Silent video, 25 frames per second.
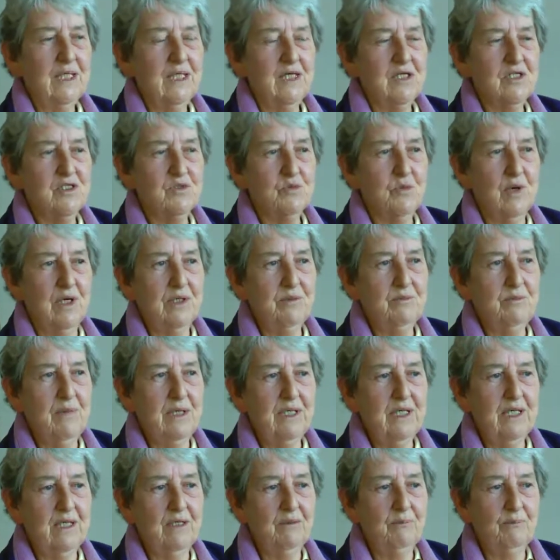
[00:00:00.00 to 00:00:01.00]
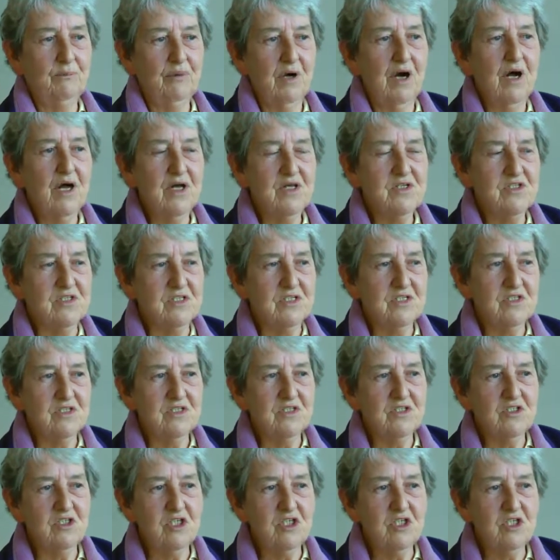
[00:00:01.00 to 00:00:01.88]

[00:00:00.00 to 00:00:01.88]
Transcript: has won many prizes,